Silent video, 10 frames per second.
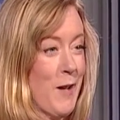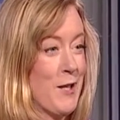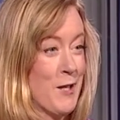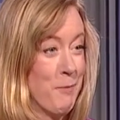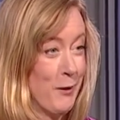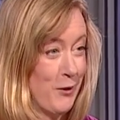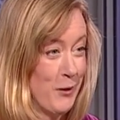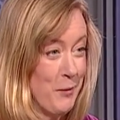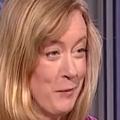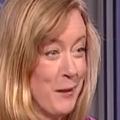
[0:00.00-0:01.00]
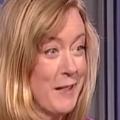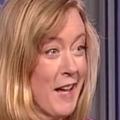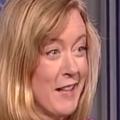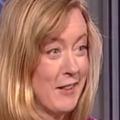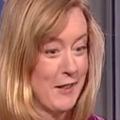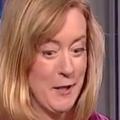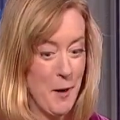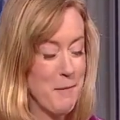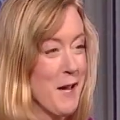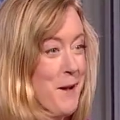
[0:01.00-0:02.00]
Vegetable soup. Yes.
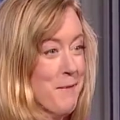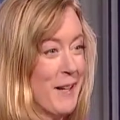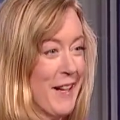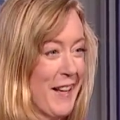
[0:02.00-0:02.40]
Yum, yum.